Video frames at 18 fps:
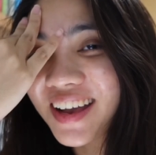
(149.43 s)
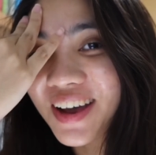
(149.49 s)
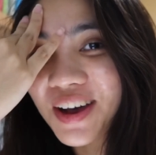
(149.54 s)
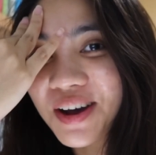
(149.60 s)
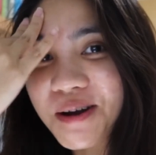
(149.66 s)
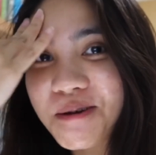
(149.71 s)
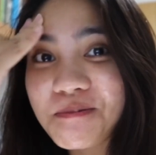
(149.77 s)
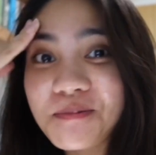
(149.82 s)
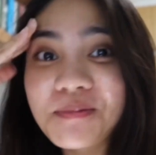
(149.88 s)

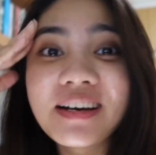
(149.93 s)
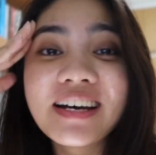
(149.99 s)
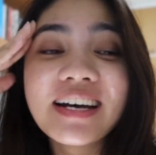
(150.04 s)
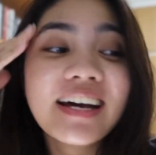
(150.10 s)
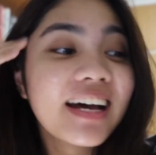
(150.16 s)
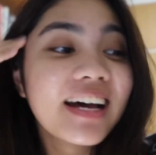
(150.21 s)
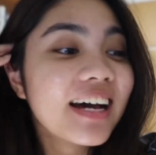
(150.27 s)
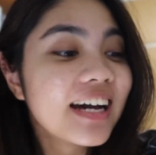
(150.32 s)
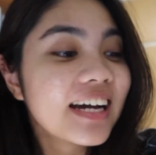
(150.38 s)
up.
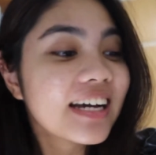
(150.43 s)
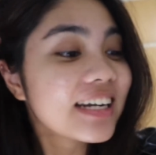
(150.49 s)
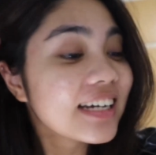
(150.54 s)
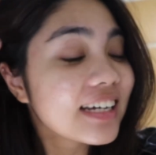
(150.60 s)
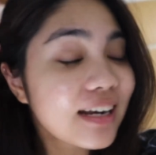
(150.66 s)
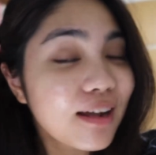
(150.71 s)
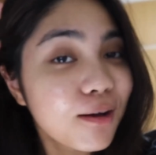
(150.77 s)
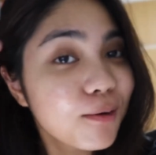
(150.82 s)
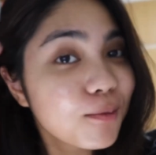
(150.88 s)

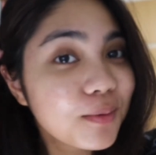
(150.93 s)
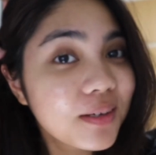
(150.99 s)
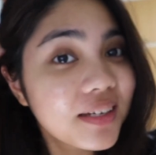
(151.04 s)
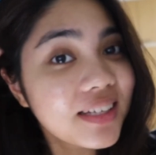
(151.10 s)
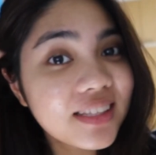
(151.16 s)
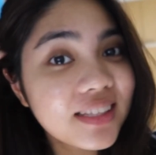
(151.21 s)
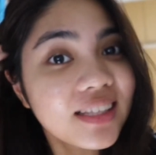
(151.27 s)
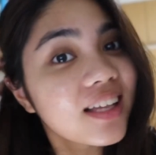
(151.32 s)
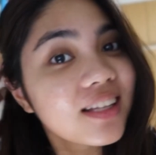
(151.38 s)
Grabe,
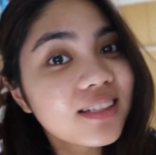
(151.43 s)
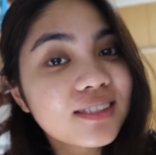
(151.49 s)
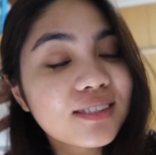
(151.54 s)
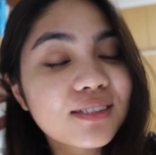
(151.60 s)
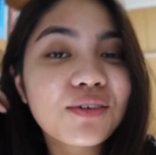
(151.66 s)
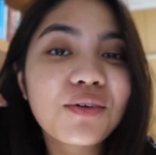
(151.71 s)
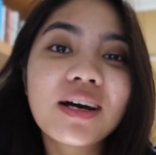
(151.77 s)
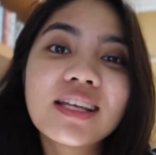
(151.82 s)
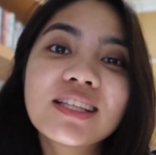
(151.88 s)
intense
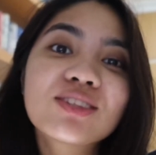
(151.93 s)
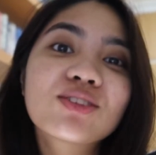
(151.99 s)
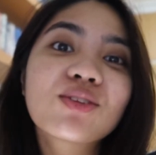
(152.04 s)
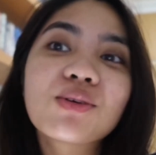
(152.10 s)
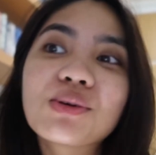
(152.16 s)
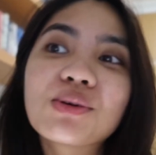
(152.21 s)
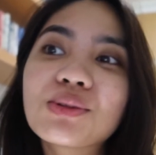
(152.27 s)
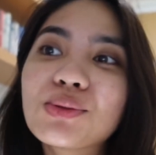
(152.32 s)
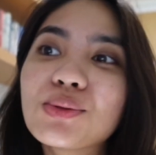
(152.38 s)
yung antok
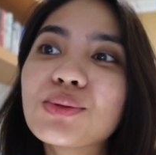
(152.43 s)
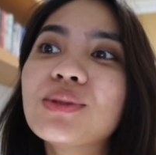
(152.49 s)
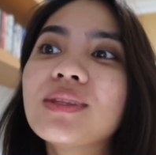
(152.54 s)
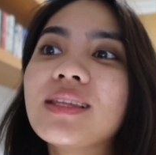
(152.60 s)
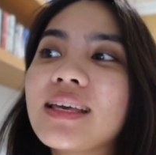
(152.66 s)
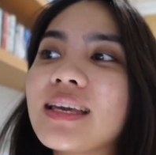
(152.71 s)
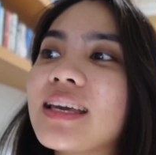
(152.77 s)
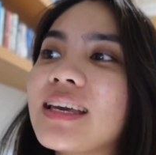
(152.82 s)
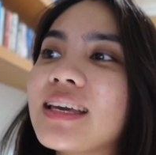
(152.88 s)
ko
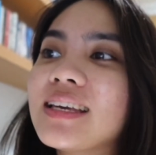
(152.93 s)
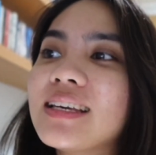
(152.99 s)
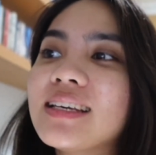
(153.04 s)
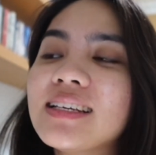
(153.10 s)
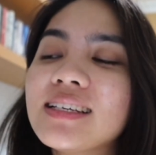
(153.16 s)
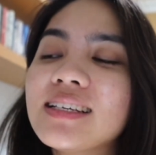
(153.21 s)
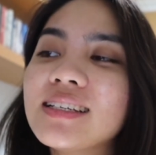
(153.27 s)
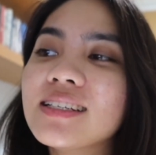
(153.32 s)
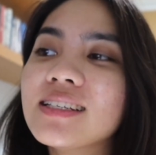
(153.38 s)

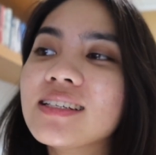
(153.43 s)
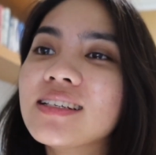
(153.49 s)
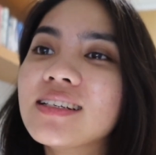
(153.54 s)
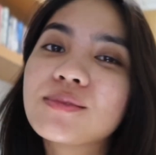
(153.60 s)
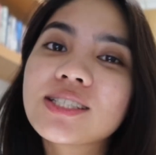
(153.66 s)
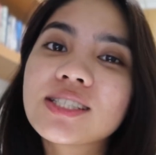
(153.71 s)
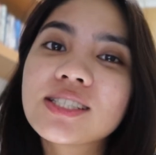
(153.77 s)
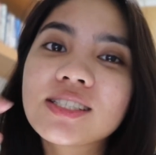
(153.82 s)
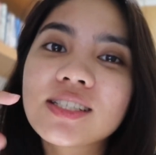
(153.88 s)
today.
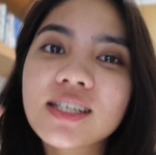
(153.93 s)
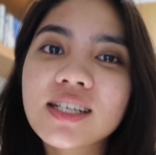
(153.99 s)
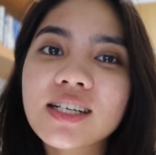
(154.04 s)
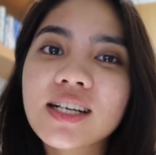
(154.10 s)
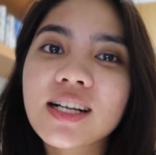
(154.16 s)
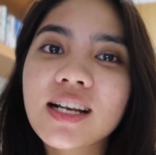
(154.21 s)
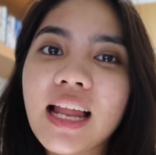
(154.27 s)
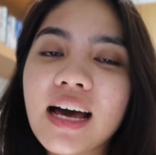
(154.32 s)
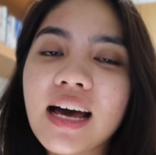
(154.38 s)
Because our
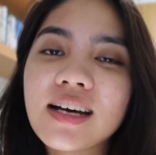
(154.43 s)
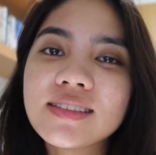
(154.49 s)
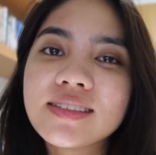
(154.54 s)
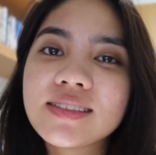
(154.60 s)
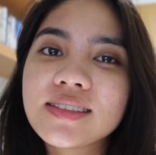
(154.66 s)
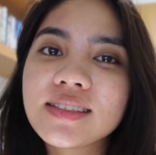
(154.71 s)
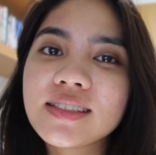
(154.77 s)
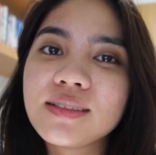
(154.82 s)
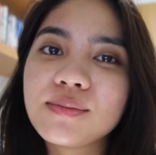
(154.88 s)

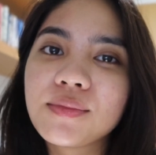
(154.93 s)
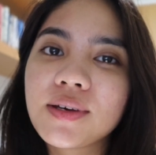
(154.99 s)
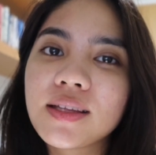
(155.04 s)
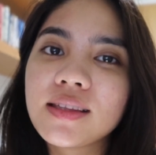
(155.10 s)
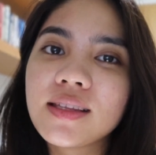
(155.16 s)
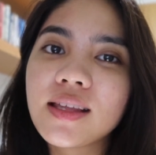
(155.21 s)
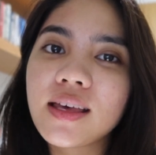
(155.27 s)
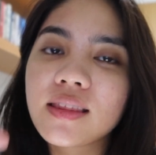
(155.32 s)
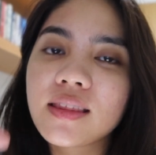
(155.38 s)
class in
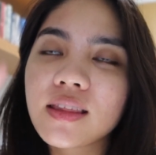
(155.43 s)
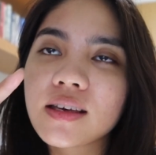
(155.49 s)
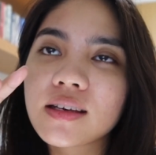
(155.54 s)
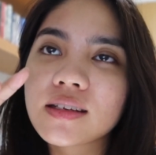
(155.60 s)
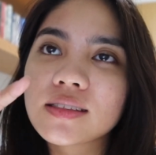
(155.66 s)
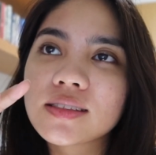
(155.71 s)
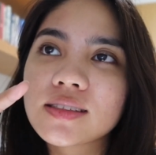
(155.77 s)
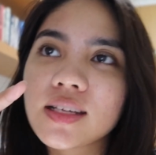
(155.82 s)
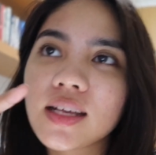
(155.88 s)
med
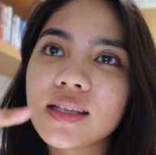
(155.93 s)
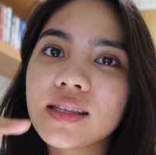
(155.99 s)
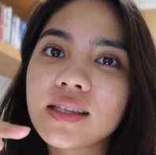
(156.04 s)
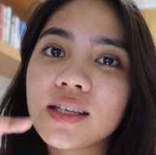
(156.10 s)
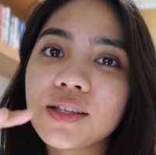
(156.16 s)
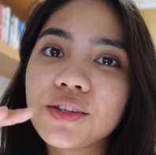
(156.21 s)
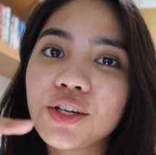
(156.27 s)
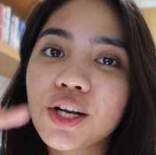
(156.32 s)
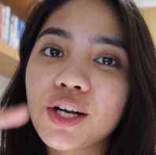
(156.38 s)
ethics
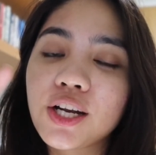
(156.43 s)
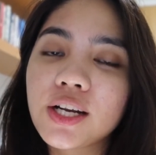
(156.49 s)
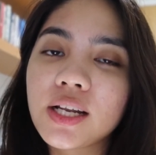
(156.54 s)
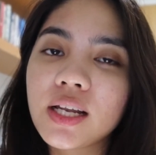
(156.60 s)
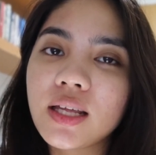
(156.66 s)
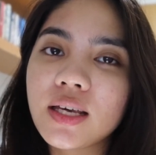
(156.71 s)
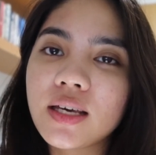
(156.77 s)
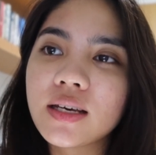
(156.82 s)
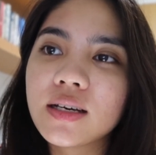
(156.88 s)
ended
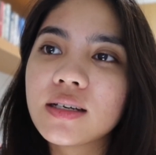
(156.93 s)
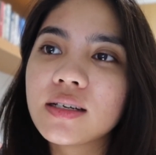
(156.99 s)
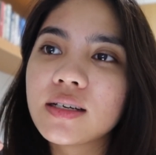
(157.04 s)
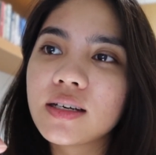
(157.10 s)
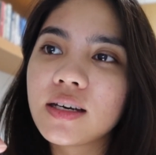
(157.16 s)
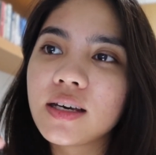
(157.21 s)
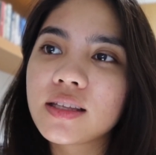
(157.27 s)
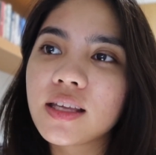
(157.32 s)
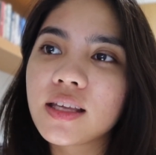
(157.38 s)
early.
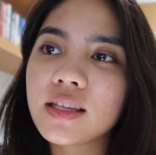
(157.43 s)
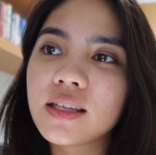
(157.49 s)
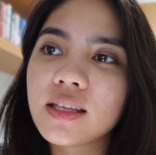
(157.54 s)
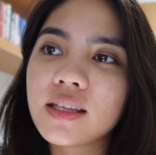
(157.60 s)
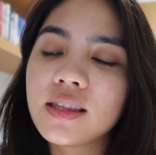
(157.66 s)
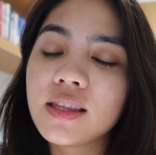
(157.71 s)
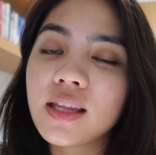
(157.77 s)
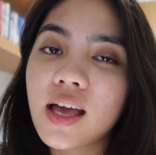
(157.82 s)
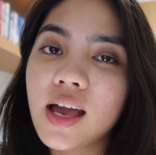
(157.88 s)
It
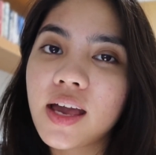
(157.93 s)
ended 9.